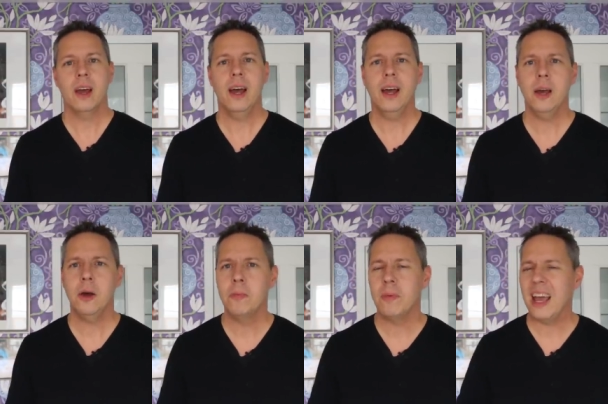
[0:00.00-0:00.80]

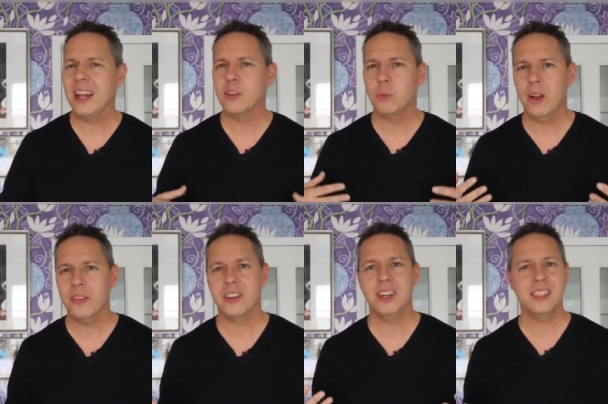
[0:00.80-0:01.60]
Um, and
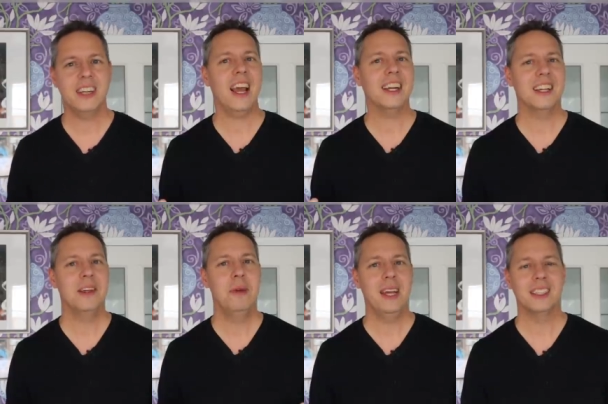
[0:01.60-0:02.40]
what does that
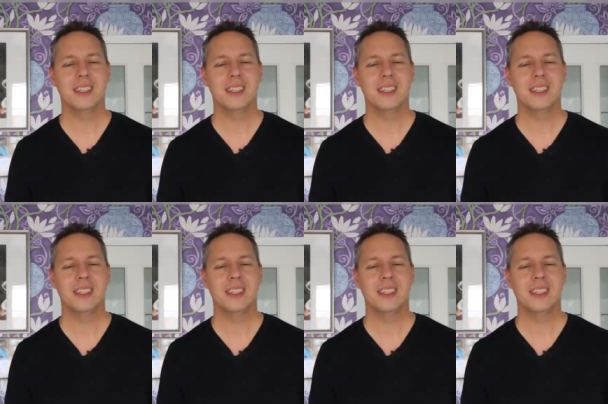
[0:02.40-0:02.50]
actually mean?